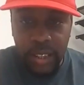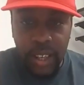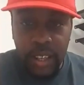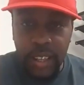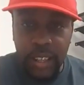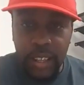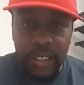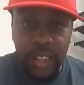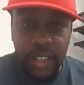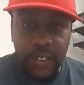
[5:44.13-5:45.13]
market.
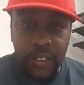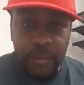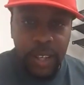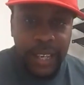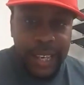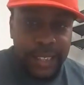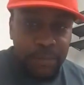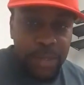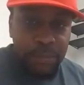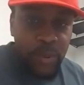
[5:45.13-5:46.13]
Yeah, it's
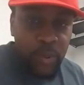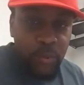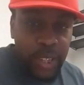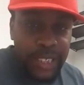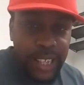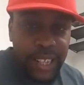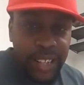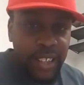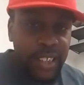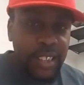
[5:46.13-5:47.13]
tough up there. S
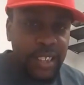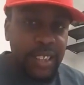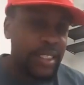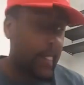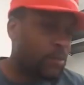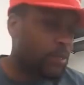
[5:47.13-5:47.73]
B, Real Estate